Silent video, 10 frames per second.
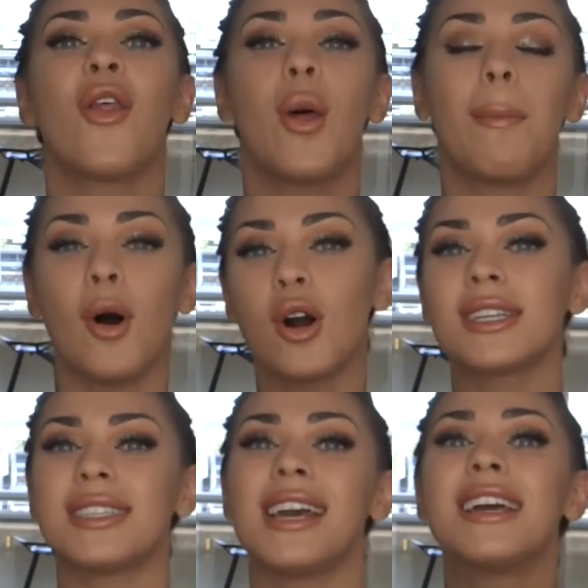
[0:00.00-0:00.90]
The
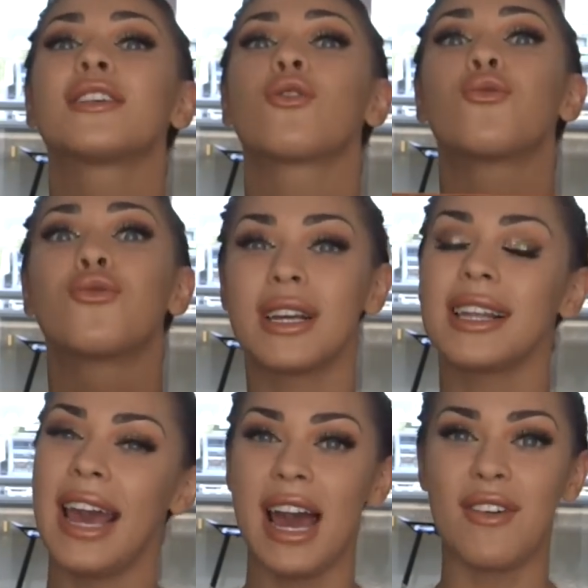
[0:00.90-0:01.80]
box is
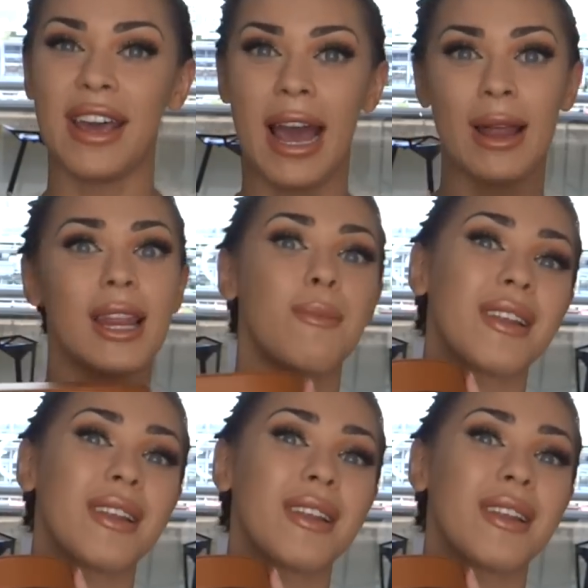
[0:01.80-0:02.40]
really heavy, and